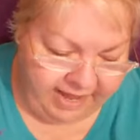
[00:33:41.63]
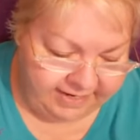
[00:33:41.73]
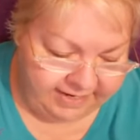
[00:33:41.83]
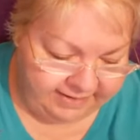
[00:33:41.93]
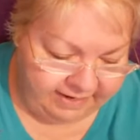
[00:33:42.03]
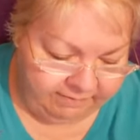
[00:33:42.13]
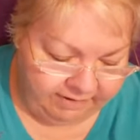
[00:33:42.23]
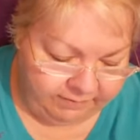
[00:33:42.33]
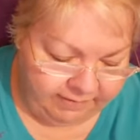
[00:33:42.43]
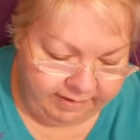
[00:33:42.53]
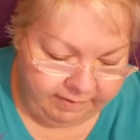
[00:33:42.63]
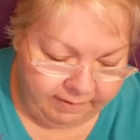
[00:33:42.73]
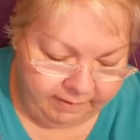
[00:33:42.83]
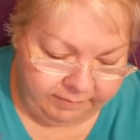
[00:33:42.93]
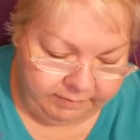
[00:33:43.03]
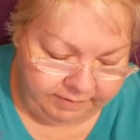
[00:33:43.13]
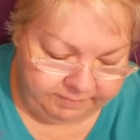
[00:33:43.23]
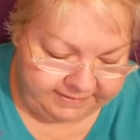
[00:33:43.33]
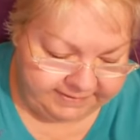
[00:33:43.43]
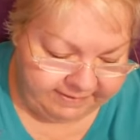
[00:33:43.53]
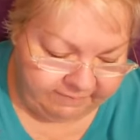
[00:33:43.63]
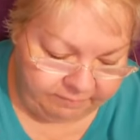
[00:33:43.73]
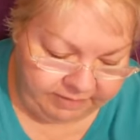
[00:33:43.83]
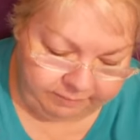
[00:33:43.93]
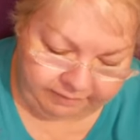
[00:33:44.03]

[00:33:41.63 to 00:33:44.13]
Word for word: did they run away? We were up to seven people. I